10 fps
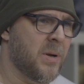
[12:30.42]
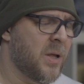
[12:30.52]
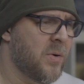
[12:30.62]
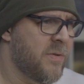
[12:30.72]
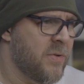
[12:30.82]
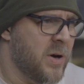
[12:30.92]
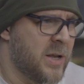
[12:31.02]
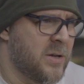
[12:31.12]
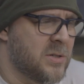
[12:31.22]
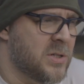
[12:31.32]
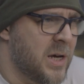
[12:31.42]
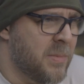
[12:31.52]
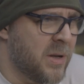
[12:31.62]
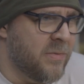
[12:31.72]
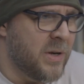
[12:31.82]
below if you've got anything to say
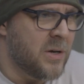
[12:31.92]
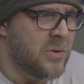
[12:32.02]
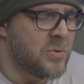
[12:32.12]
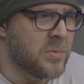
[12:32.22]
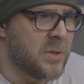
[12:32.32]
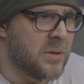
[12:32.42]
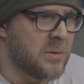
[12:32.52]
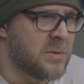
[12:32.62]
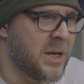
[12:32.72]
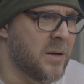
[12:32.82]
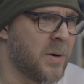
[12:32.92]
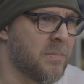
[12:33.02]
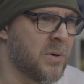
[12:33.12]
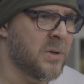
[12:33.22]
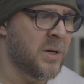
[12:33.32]
about the videos, we do take them on board.